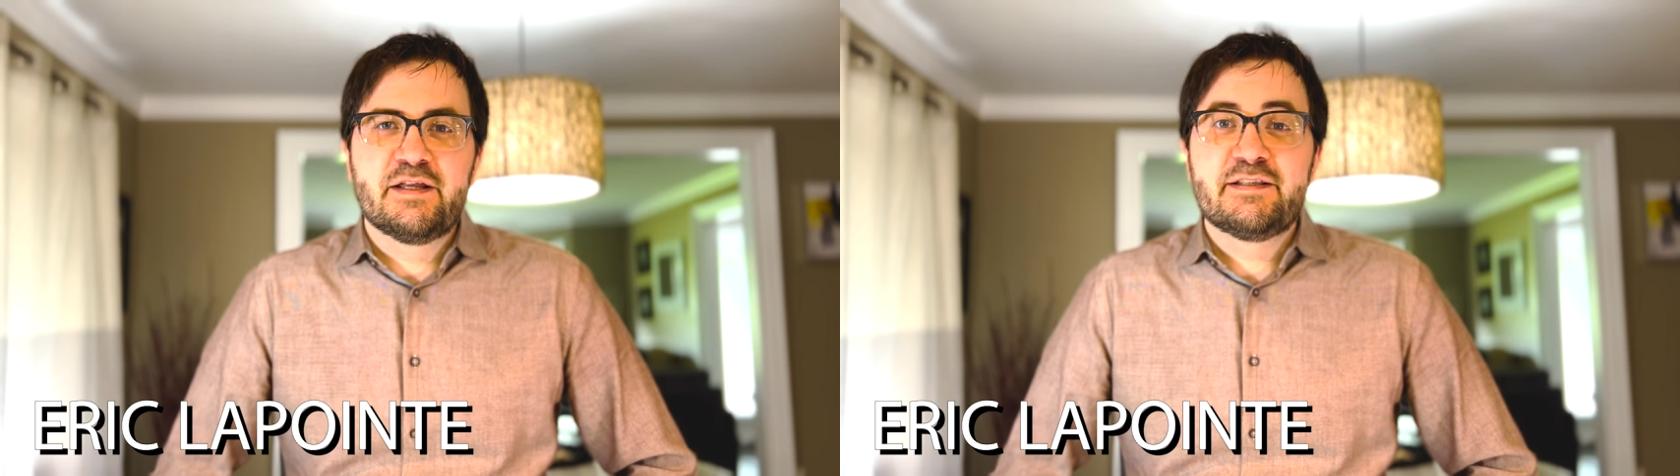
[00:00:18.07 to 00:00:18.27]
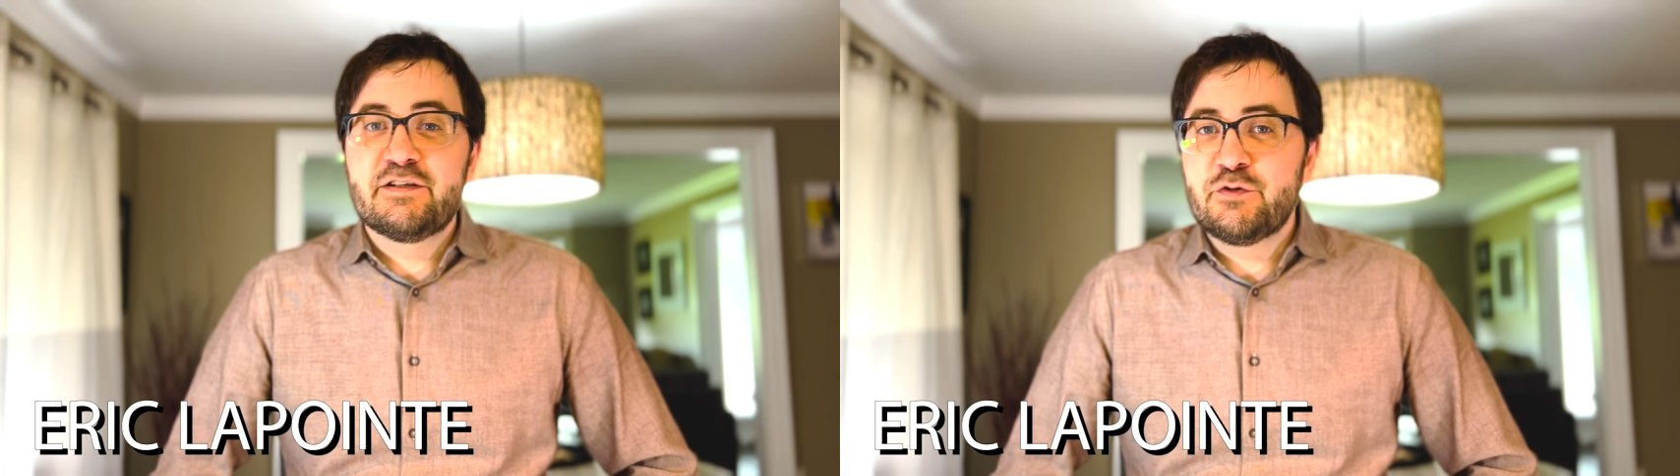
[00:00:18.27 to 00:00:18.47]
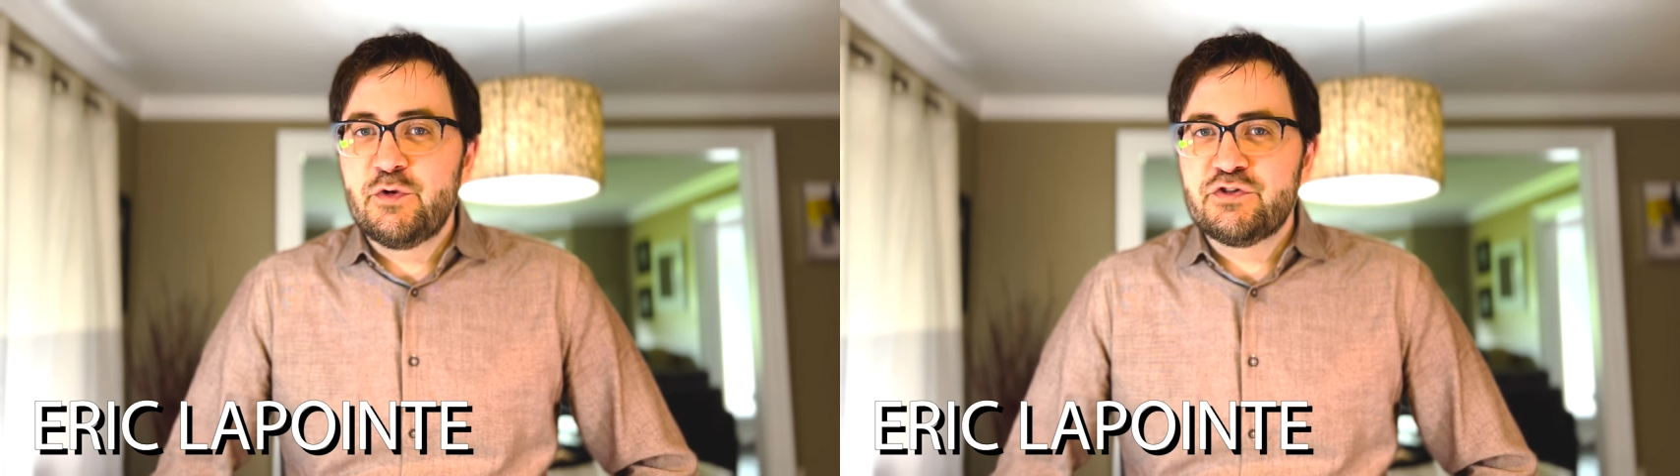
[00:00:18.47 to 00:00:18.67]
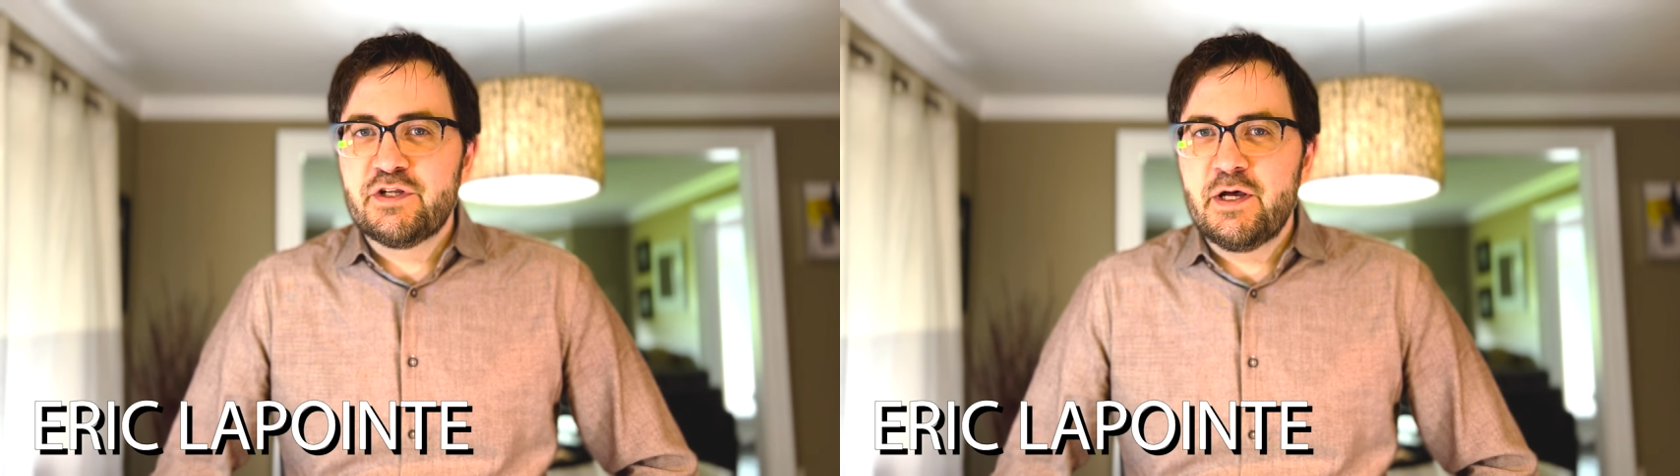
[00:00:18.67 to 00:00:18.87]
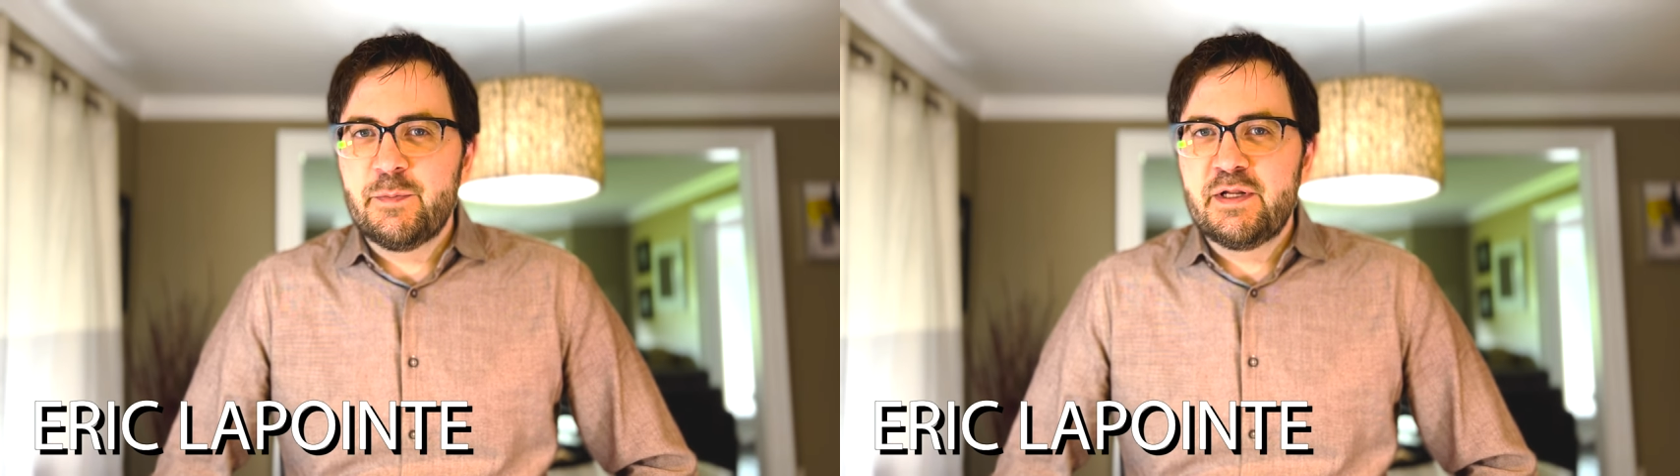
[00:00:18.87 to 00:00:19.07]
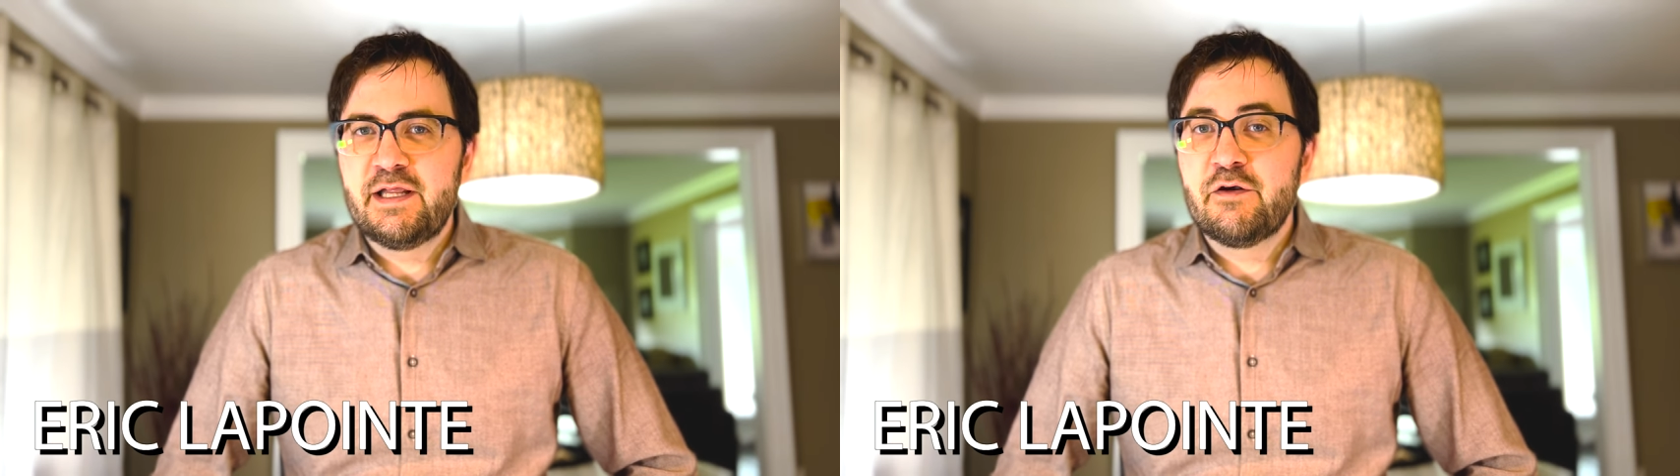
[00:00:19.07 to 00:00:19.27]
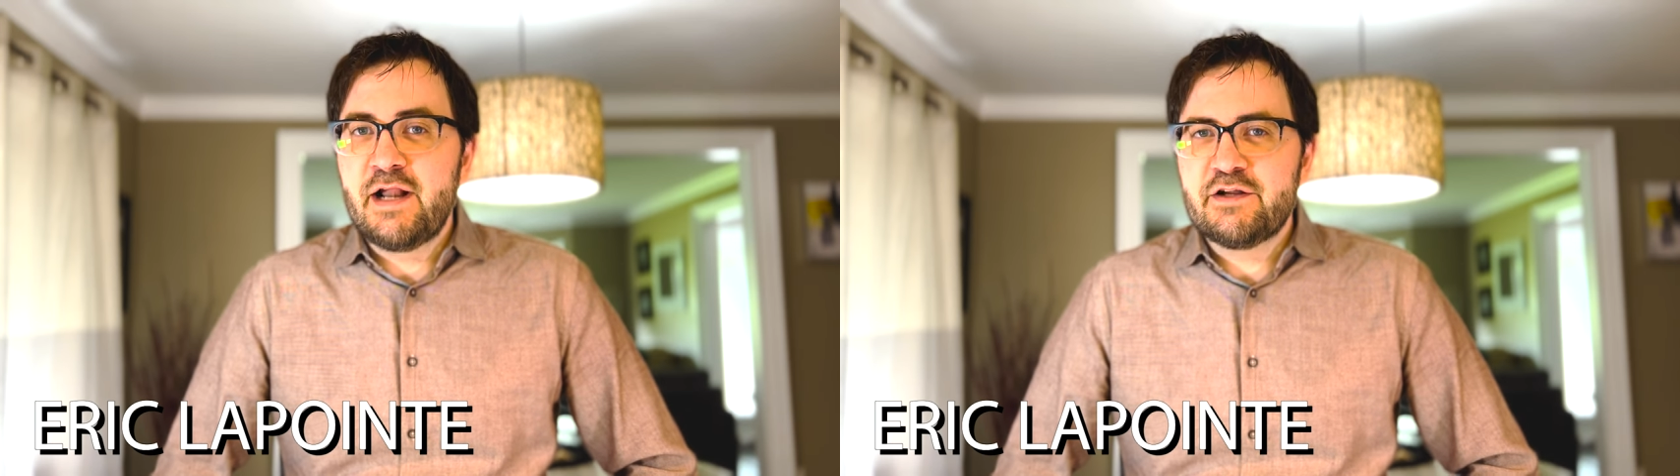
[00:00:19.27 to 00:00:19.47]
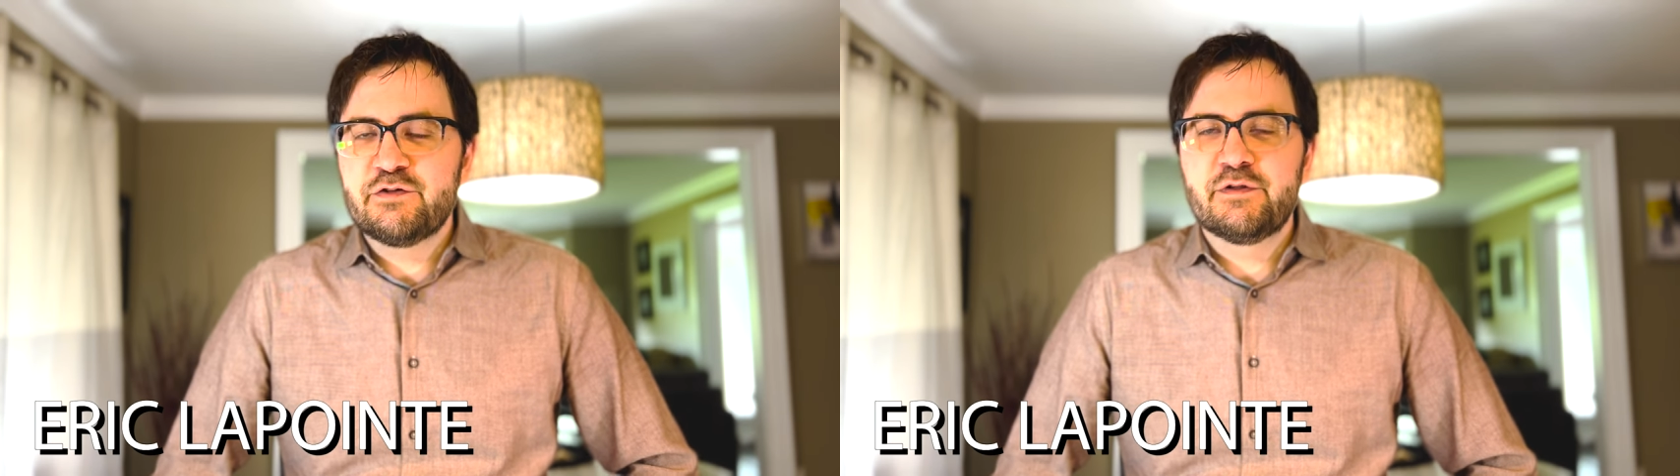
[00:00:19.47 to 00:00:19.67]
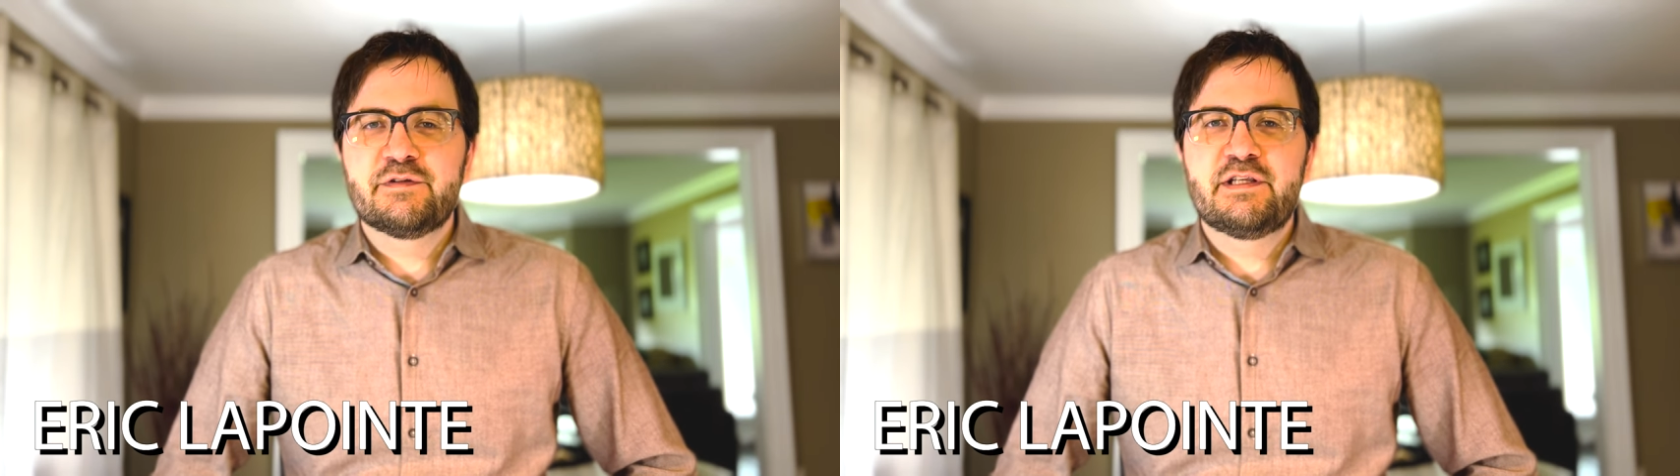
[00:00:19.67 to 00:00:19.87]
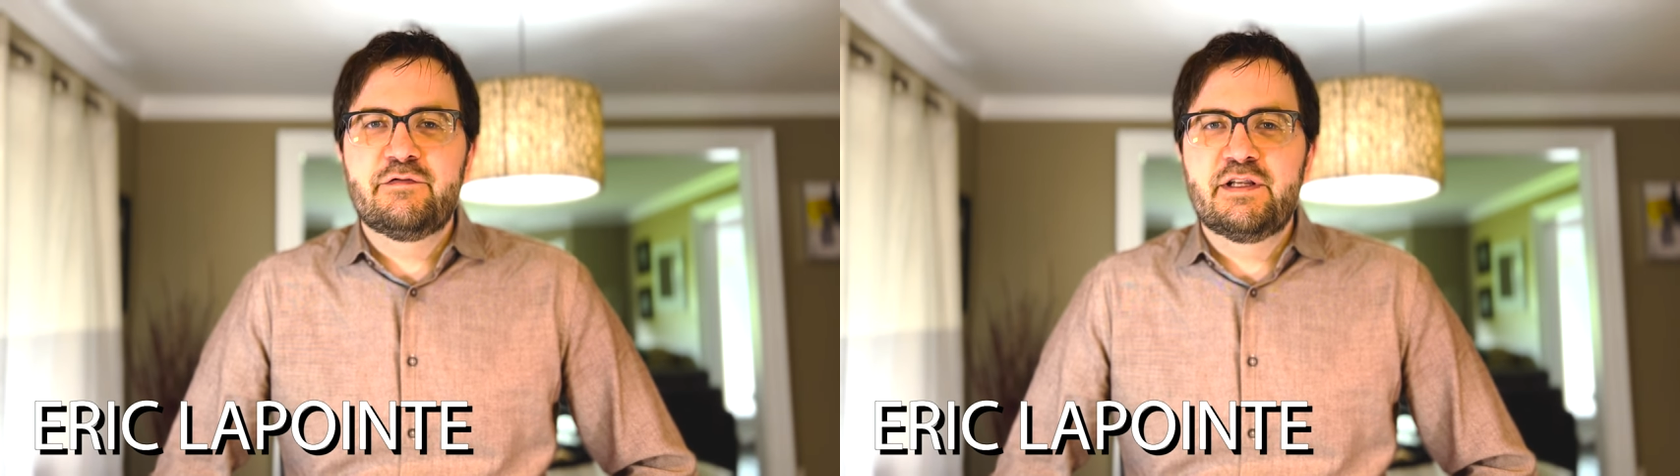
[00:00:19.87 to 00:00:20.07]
distribution company, international TV